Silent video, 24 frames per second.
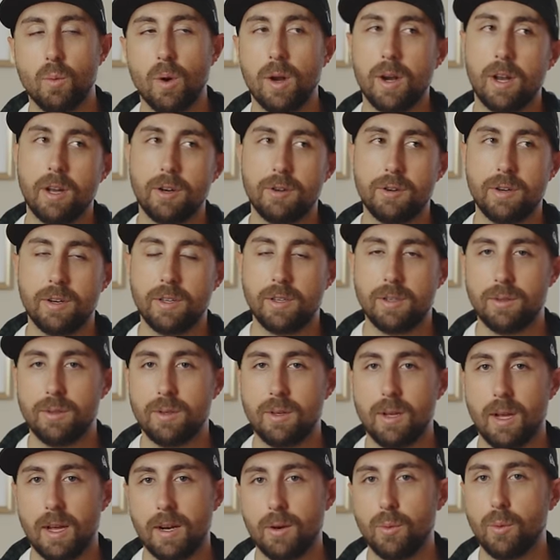$100
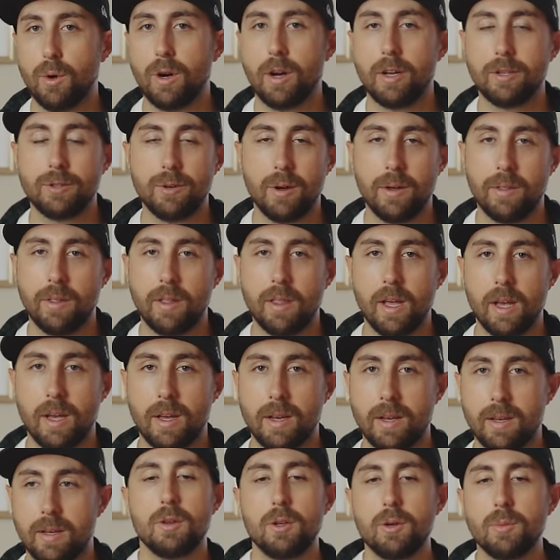is kind of where I draw the
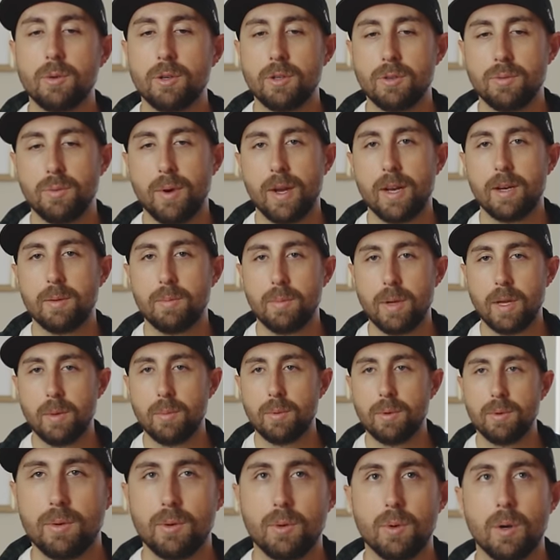line. Numerous random
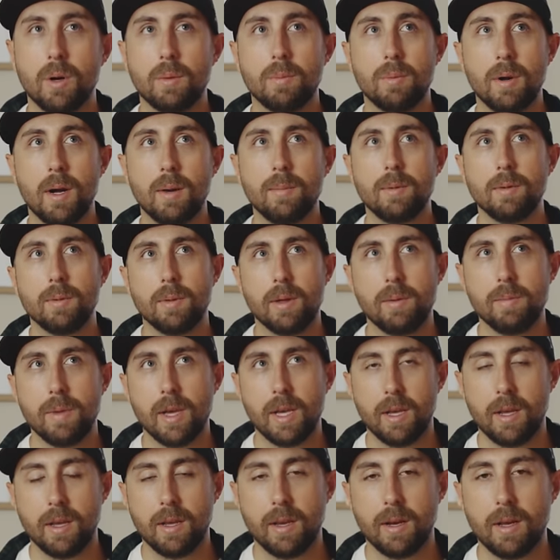people who are probably
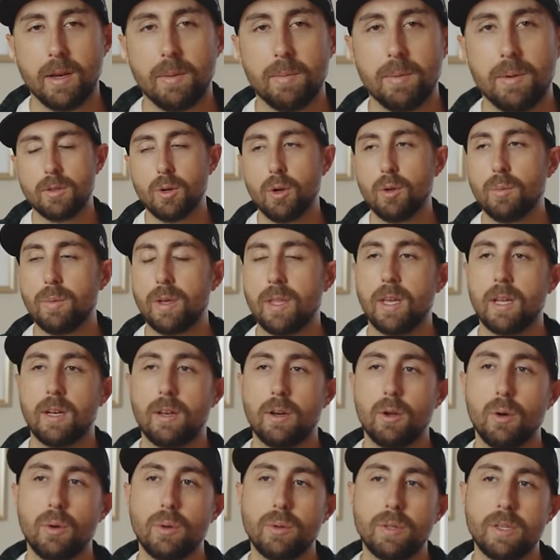making it up told me
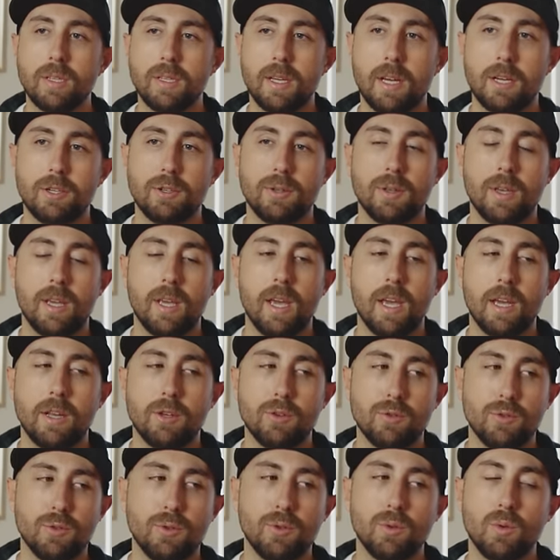that gold is actually a
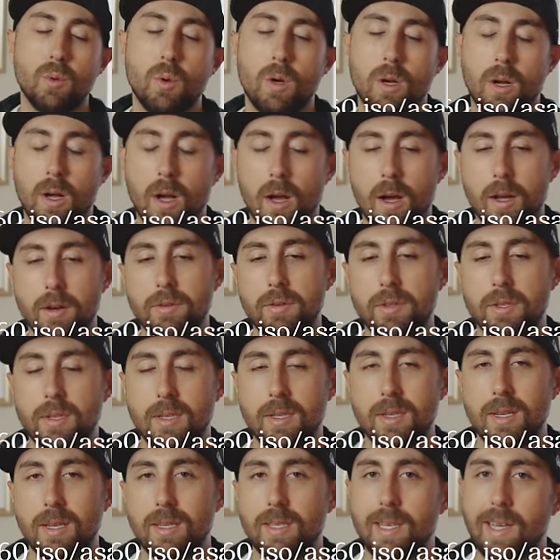true
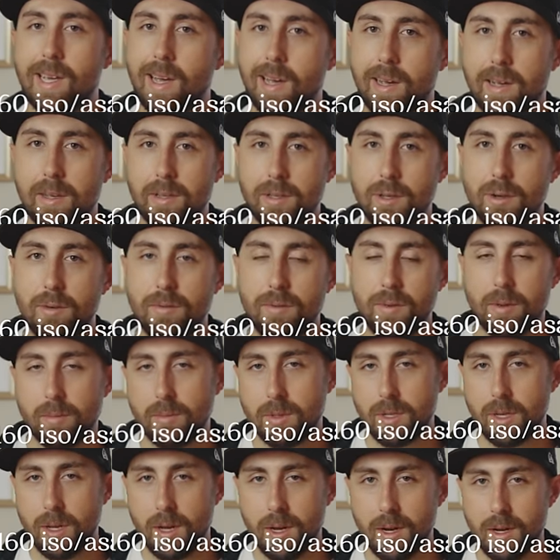160 ISO film
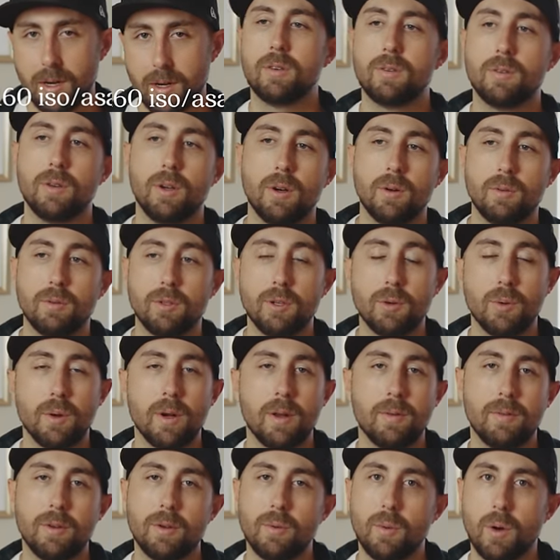stock. So do
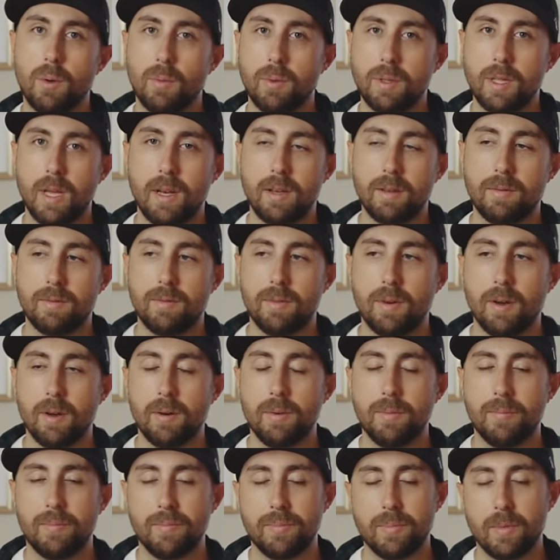whatever you want with that
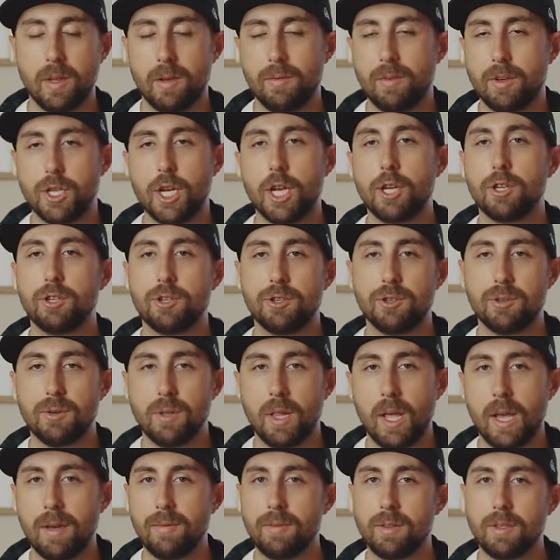info. If it changes your
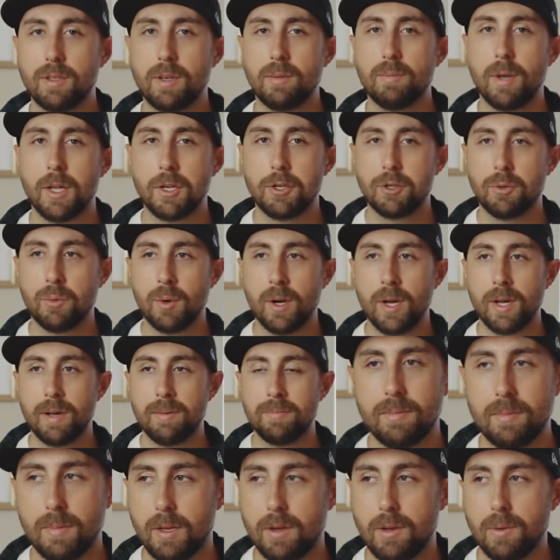life in some major way,
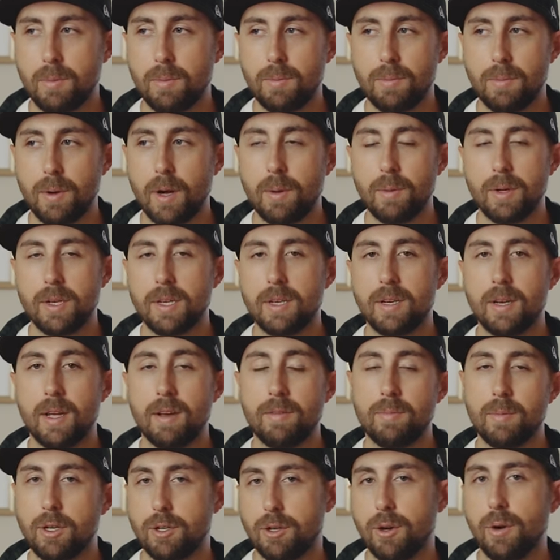then you probably didn't
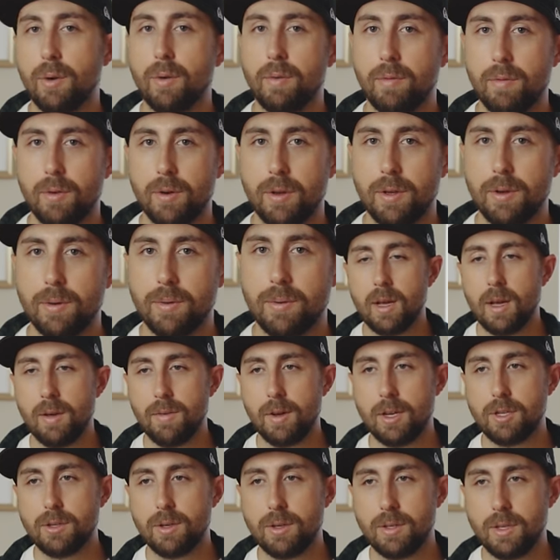have much going for you. I've
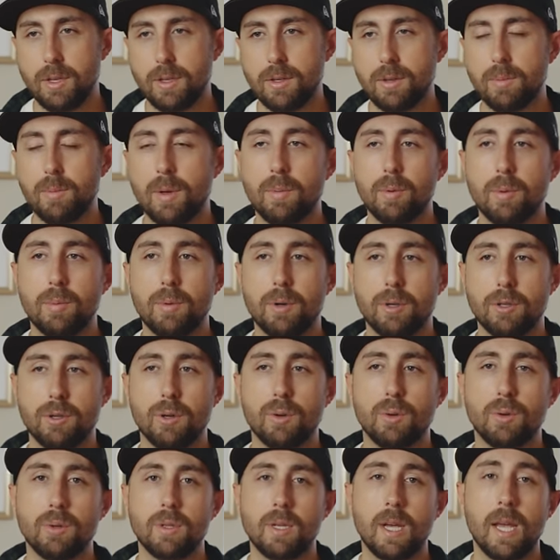actually seen some people push
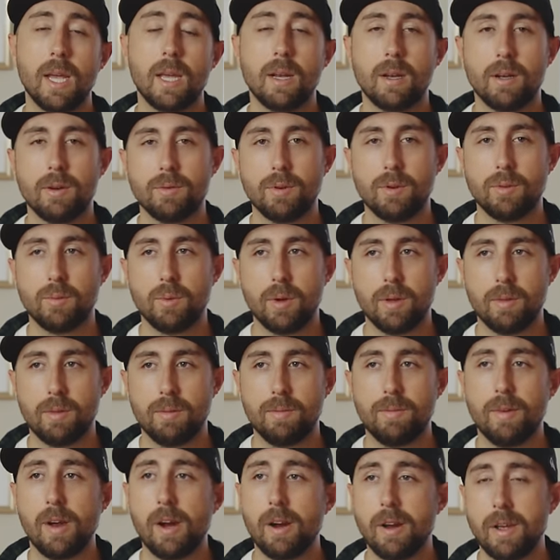gold to 800 with
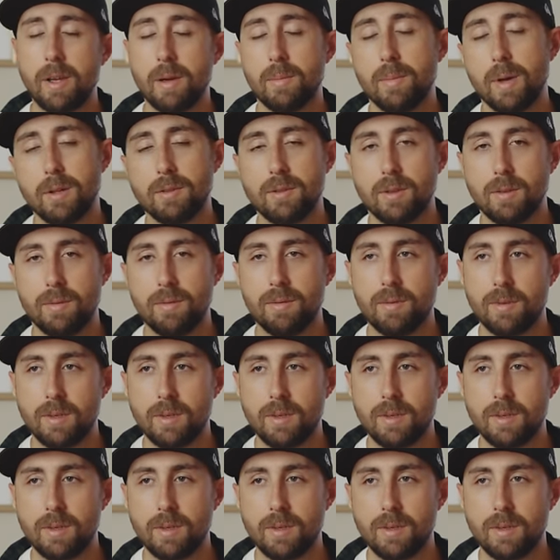varying amounts of